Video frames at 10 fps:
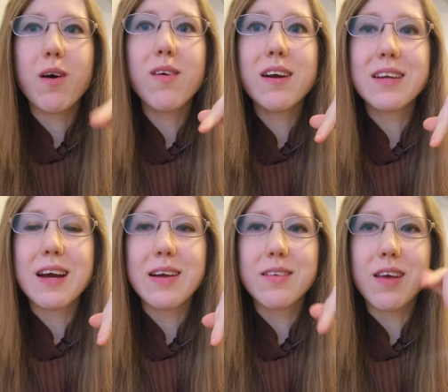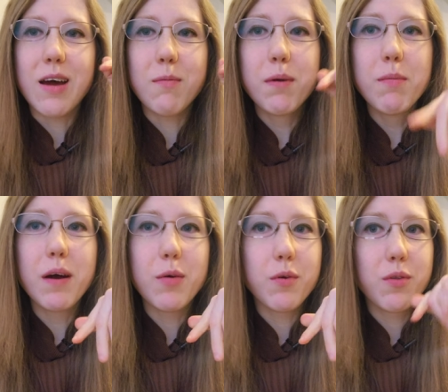all right, guys, I'll be
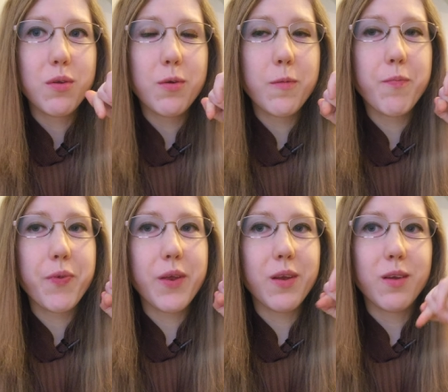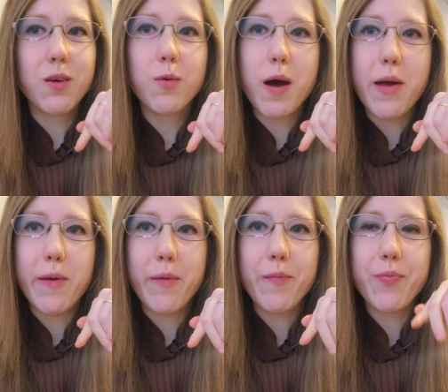back with you in a little
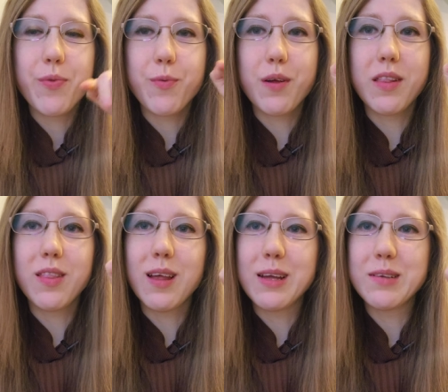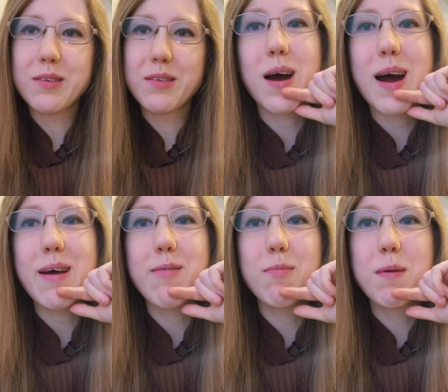while with lunch. I
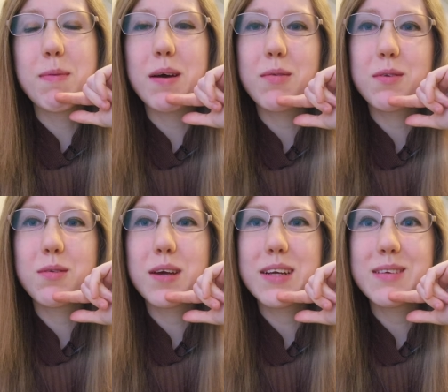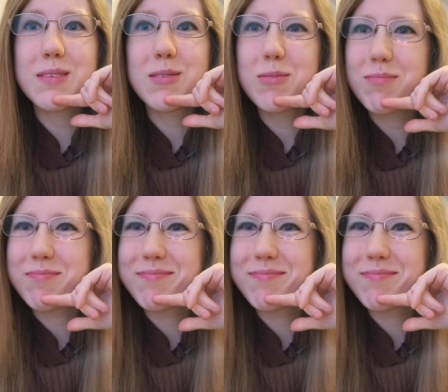will be back with you guys soon.